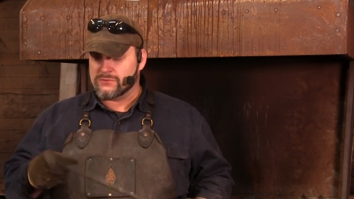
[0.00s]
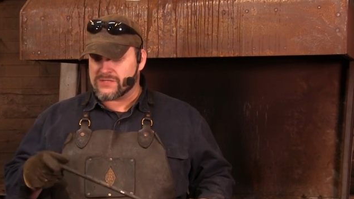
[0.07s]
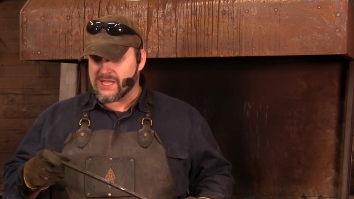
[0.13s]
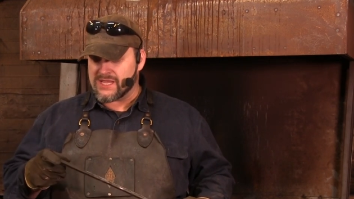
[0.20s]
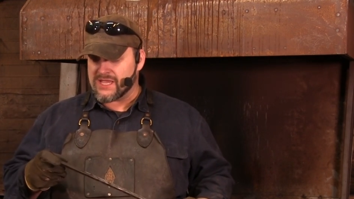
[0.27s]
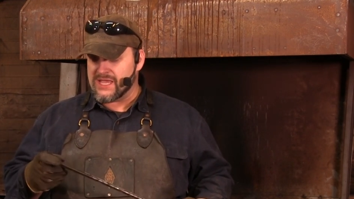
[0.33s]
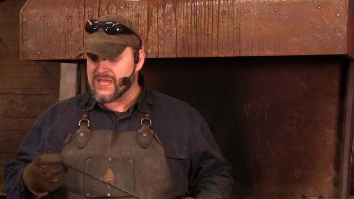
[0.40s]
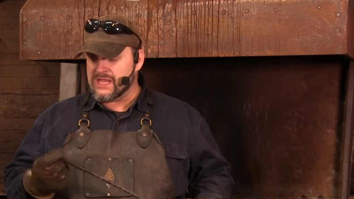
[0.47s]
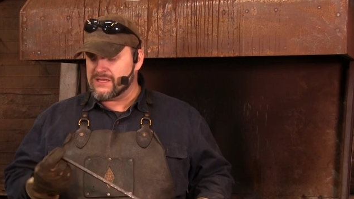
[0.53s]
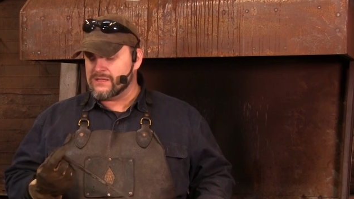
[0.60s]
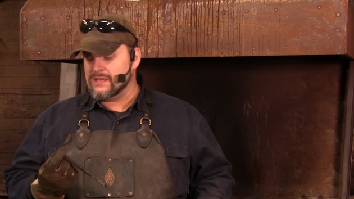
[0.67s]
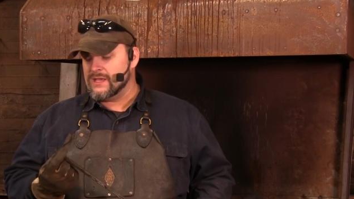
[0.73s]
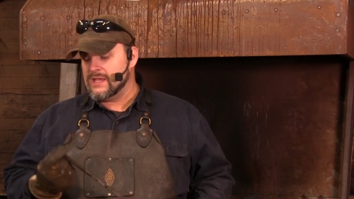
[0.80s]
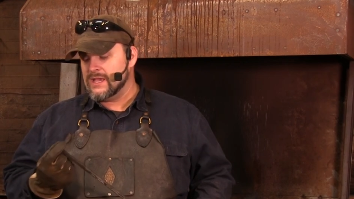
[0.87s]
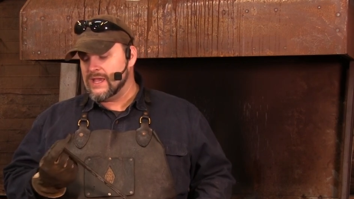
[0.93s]
take a heat,
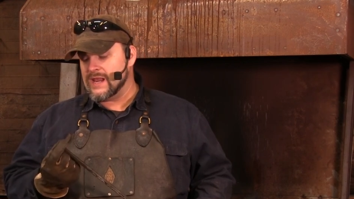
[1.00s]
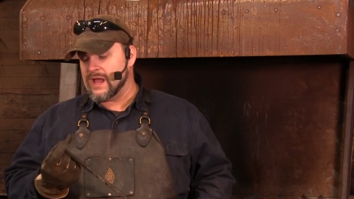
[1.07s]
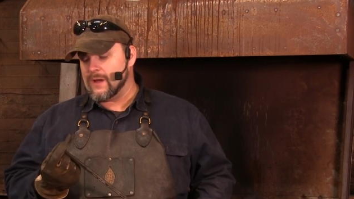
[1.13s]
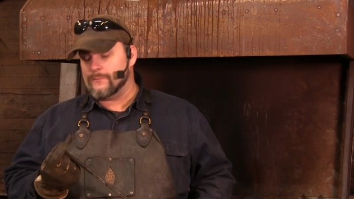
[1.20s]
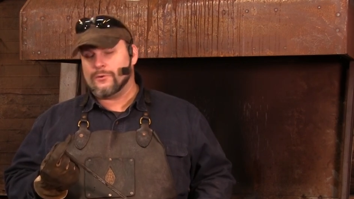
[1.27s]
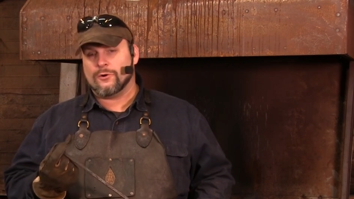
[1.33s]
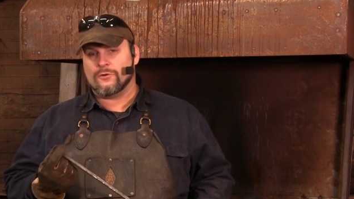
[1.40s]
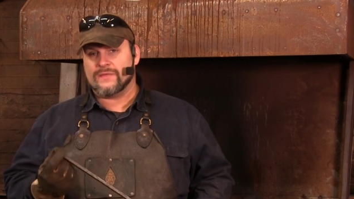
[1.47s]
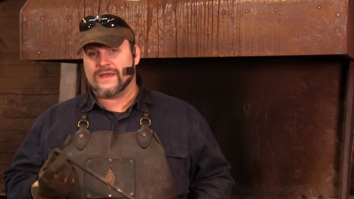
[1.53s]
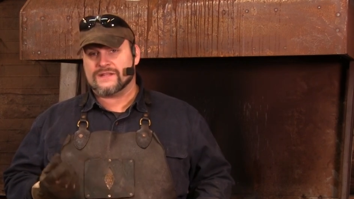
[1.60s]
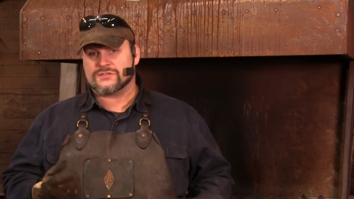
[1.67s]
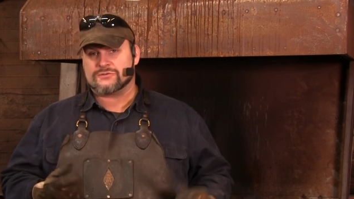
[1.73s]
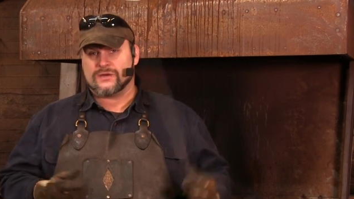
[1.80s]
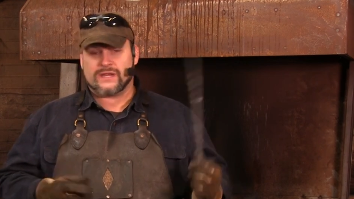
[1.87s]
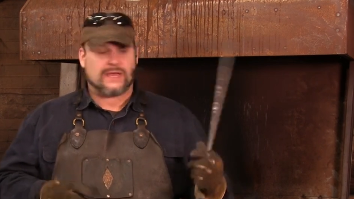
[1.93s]
and I'll pull
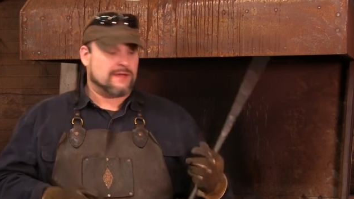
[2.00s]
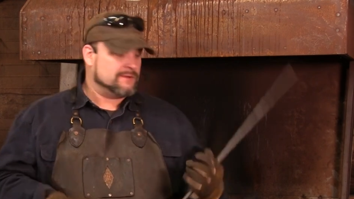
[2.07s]
that straight